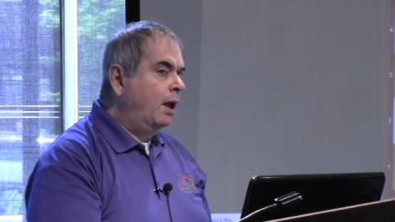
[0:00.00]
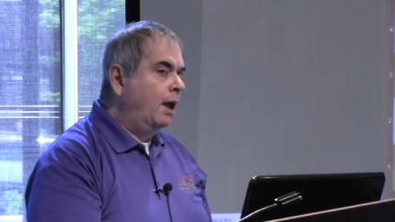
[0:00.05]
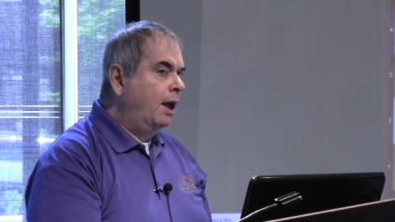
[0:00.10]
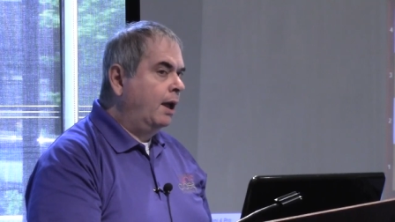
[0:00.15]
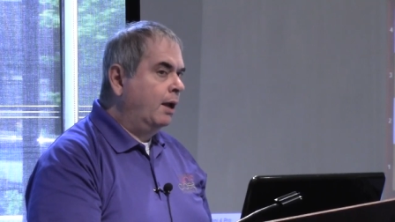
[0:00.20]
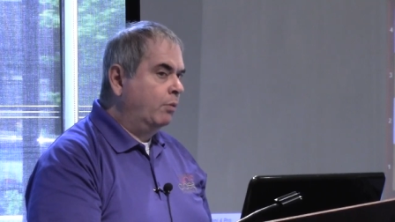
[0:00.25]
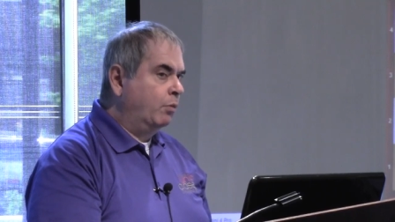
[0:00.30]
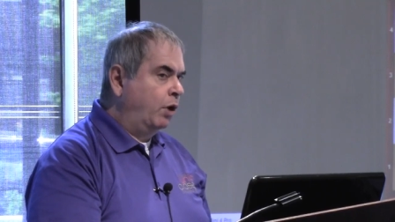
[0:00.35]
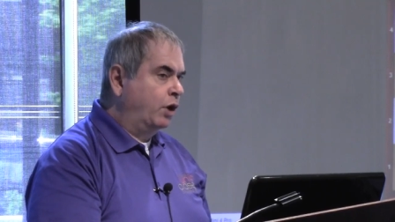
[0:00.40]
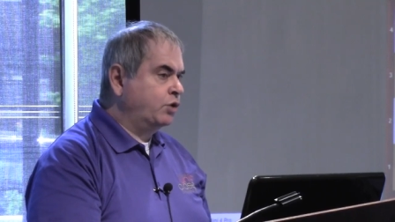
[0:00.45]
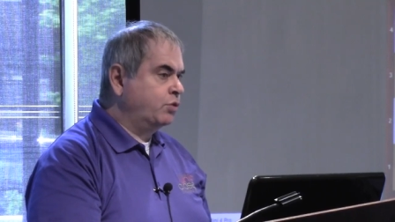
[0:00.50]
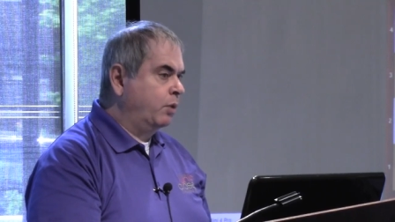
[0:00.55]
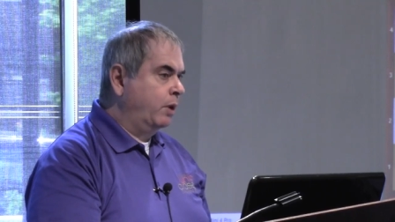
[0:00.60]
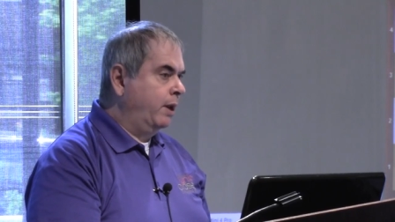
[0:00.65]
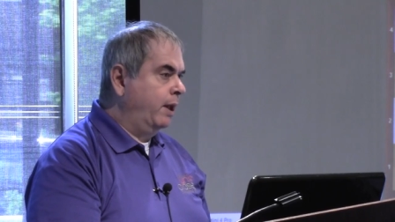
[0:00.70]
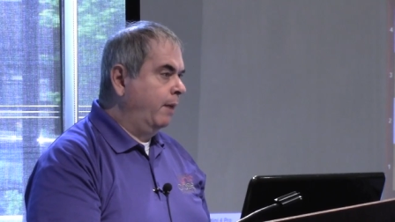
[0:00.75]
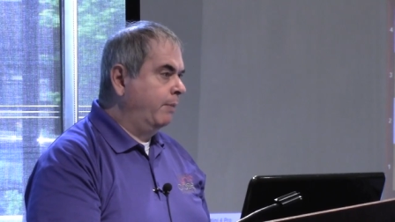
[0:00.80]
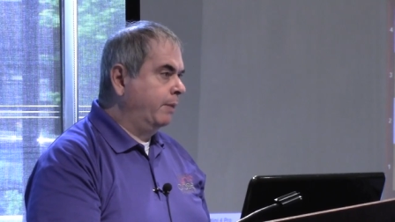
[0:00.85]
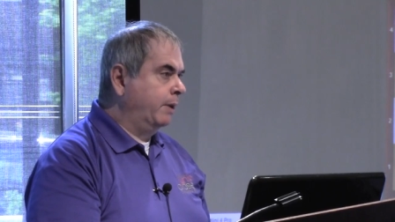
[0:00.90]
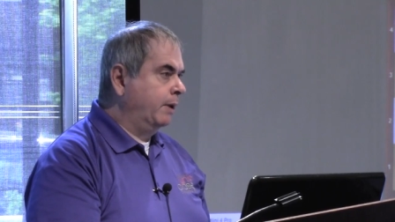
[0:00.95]
And watch what
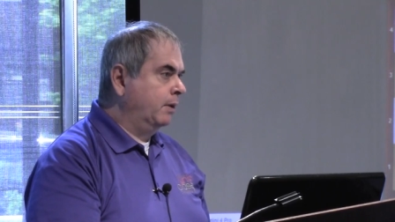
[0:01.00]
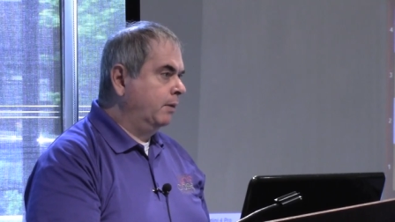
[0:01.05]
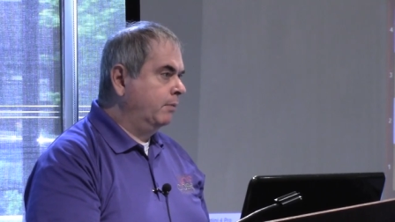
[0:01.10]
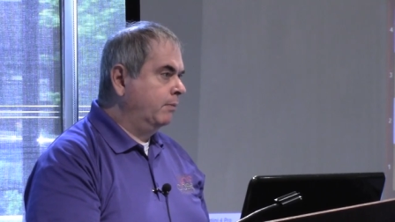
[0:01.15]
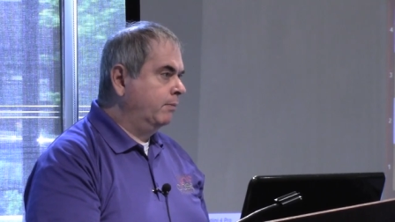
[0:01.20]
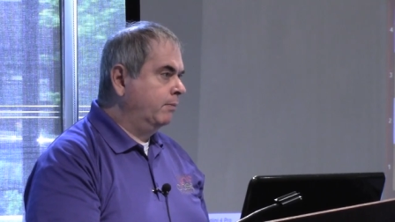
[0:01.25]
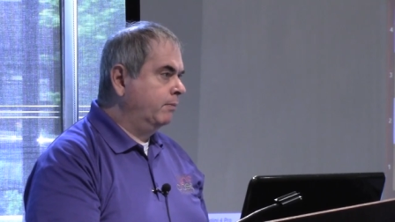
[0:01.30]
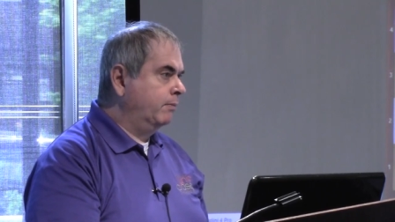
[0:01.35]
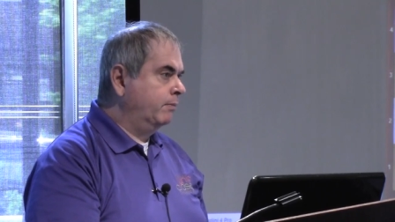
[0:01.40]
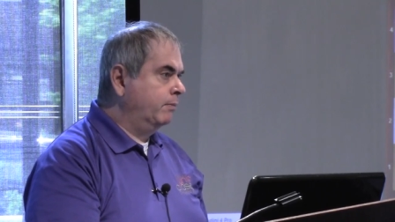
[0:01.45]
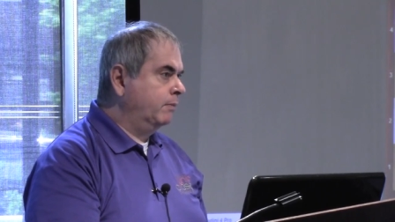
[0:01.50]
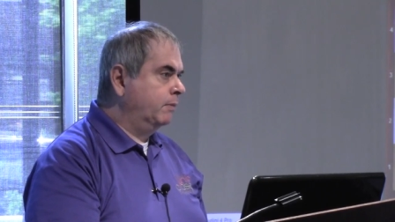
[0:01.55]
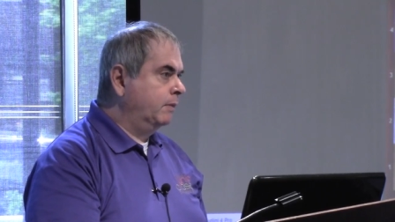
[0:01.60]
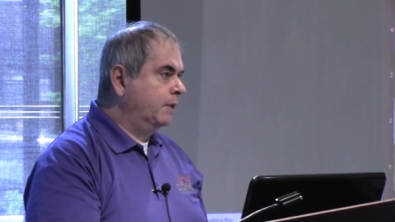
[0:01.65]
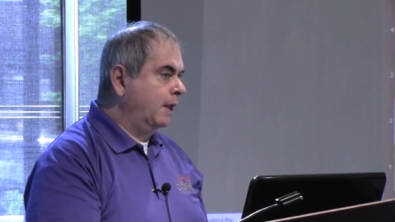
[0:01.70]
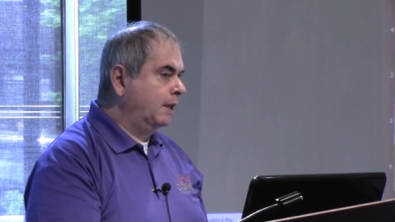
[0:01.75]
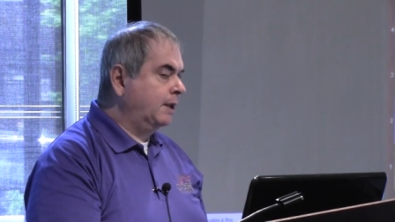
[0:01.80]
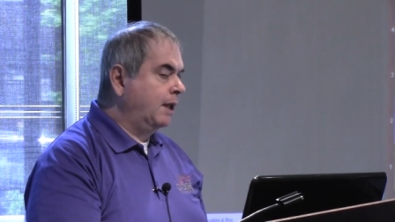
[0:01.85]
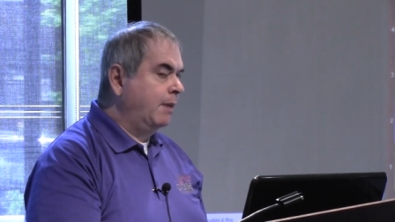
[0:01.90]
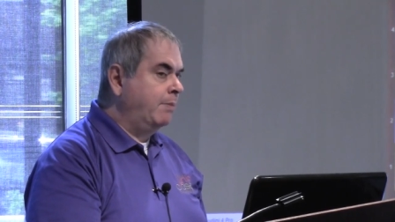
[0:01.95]
happened.
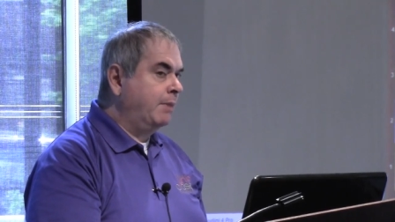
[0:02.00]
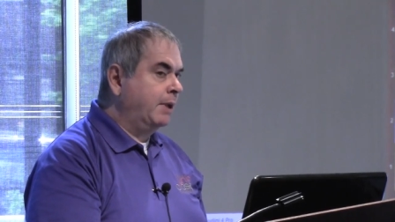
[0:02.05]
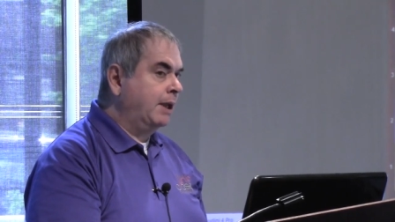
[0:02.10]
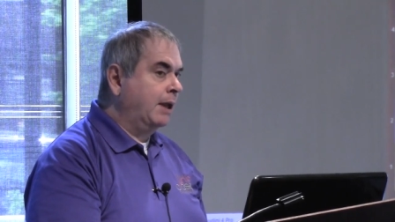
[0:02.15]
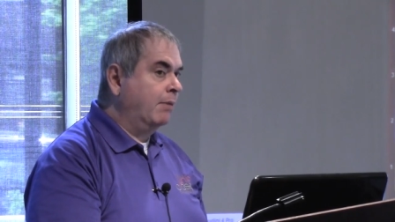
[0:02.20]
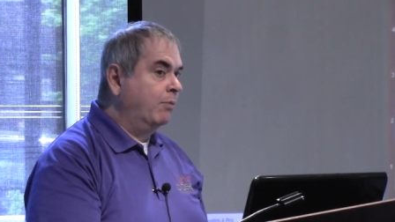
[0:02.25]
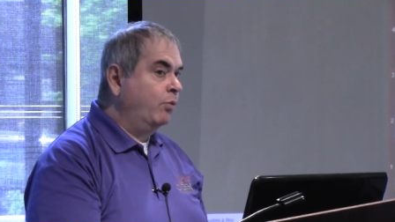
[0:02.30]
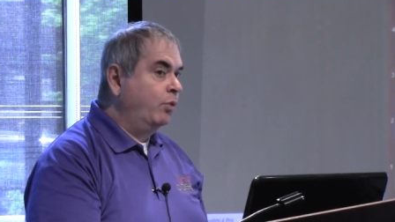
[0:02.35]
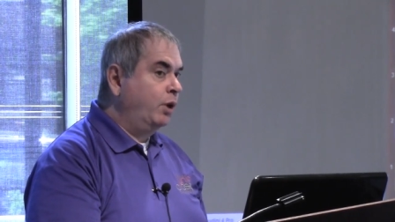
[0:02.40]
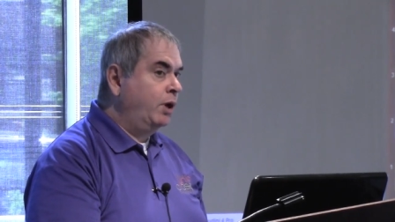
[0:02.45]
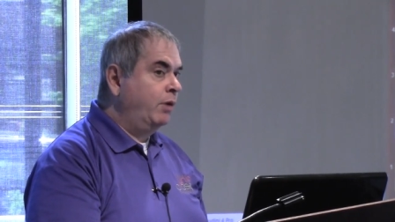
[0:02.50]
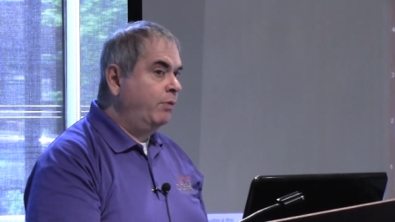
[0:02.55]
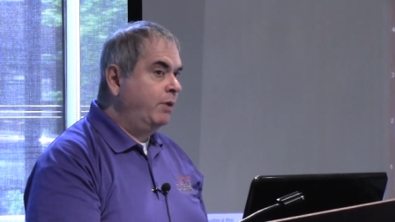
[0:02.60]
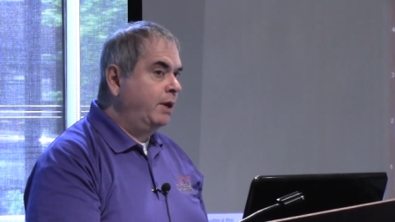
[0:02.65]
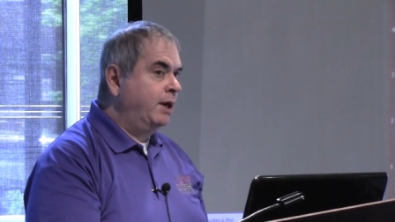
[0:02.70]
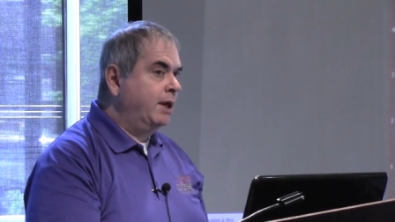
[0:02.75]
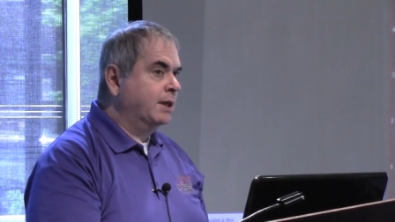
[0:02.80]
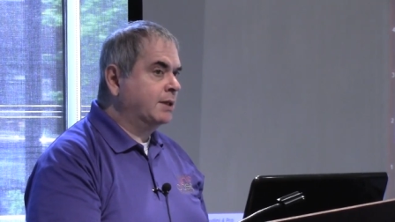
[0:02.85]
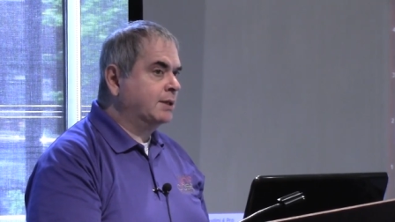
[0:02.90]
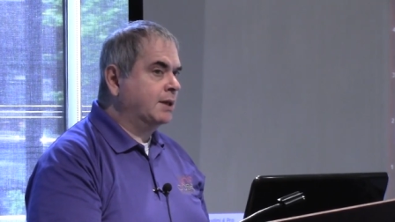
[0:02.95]
That game became really,
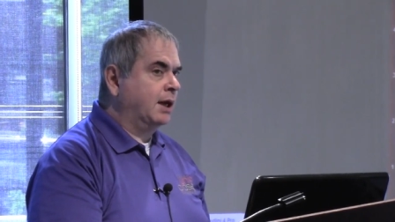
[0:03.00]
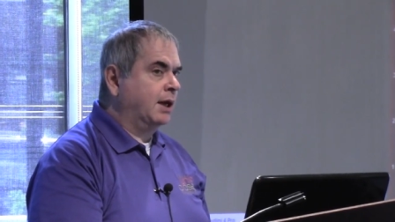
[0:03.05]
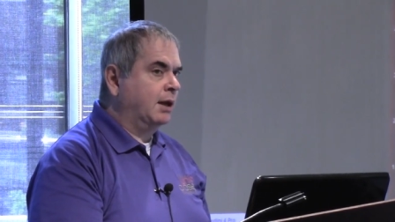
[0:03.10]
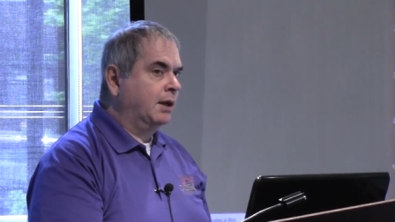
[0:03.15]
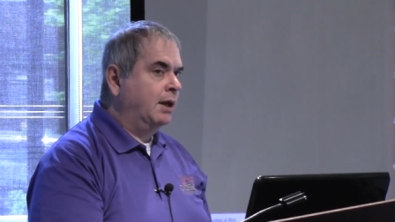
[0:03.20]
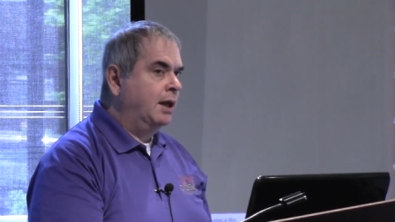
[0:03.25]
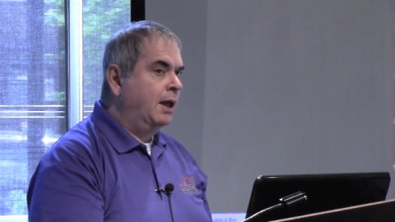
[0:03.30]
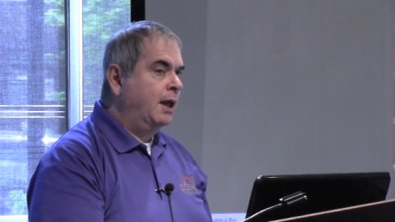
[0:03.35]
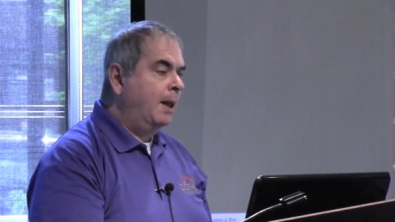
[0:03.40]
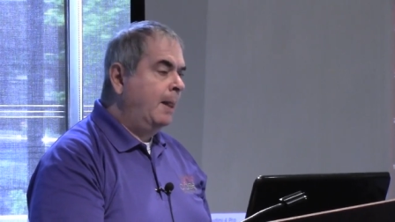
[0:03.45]
really exciting.